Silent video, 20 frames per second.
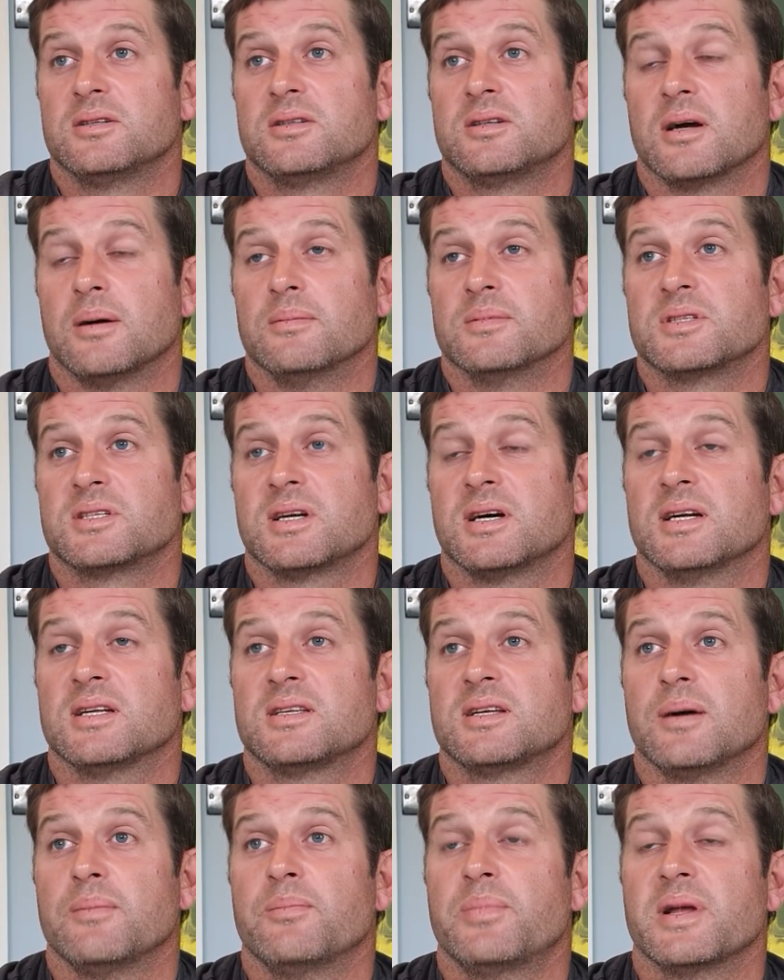Started
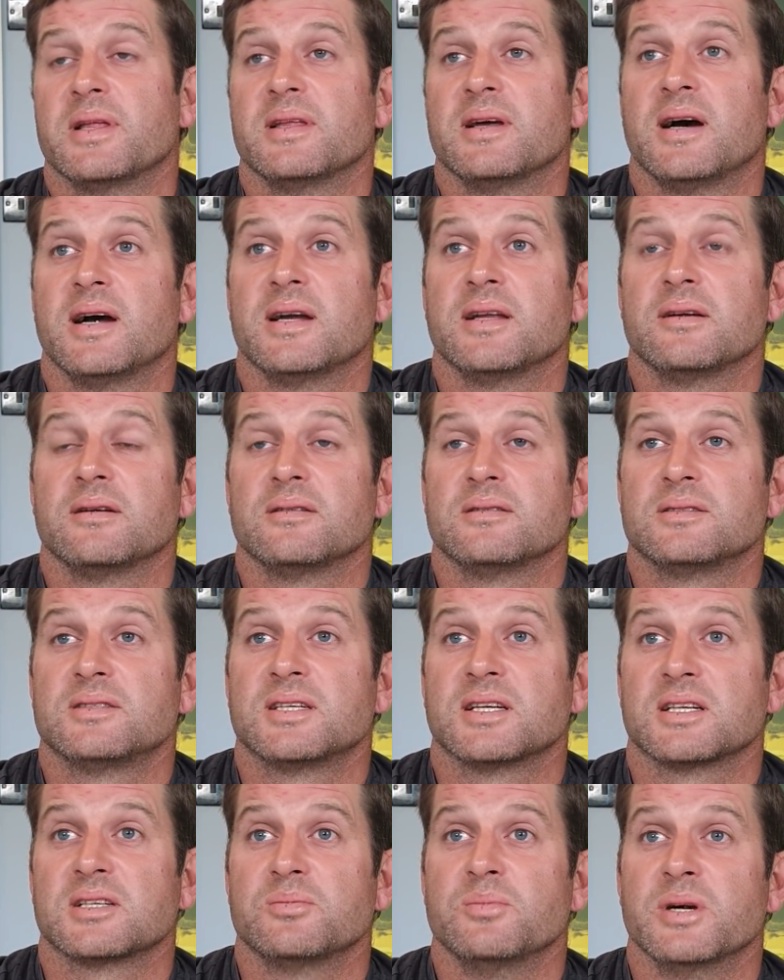dumping that in at
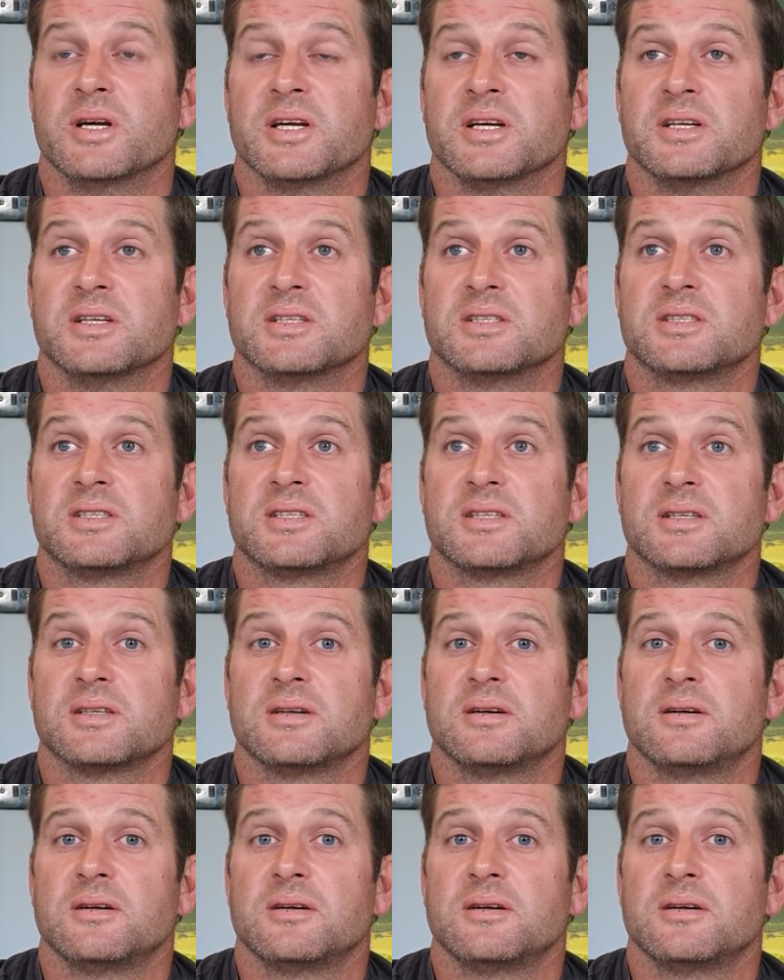6 meters.